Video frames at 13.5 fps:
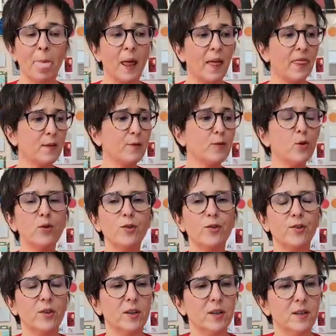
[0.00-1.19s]
The
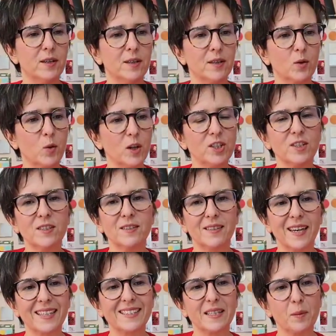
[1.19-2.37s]
fourth question
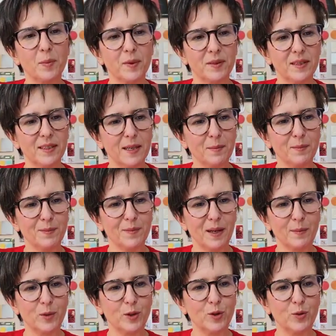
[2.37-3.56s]
example that
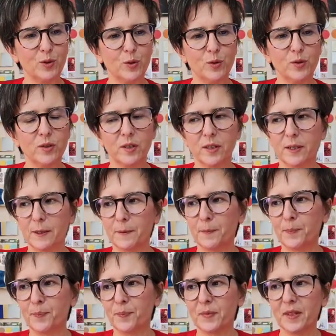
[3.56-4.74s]
I'm going to use
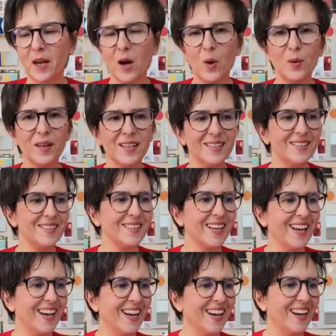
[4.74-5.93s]
now is
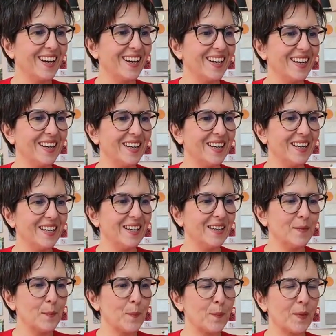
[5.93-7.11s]

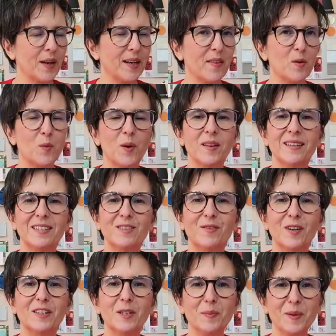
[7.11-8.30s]
another one that is
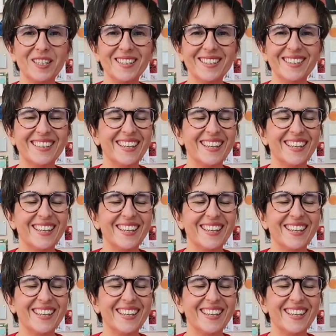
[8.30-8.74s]
very typical.